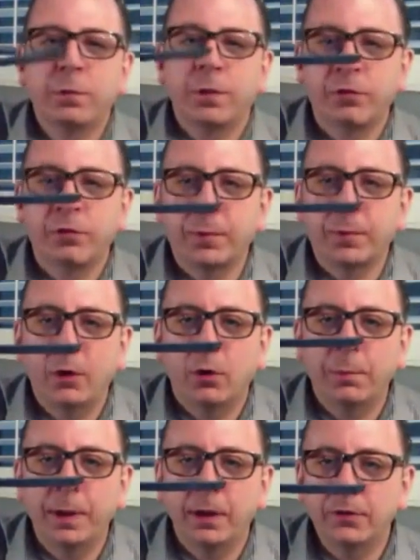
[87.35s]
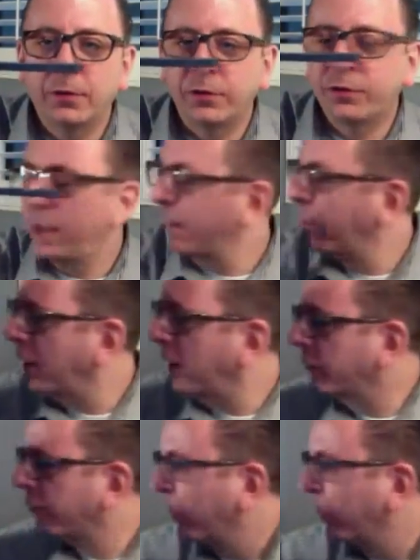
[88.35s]
This one's from Kill Bill. It's a
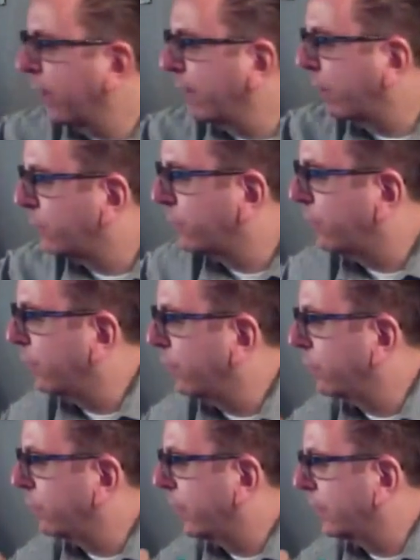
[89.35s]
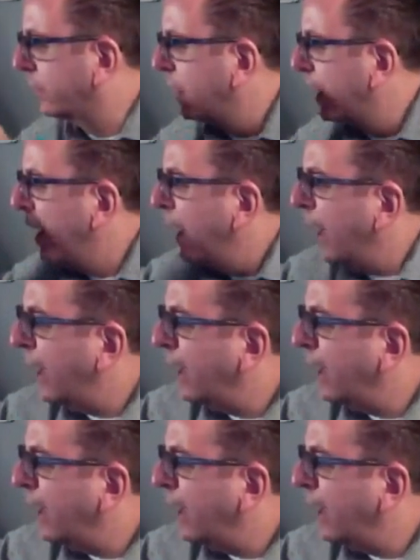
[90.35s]
samurai sword. I have lots of those things. Nice.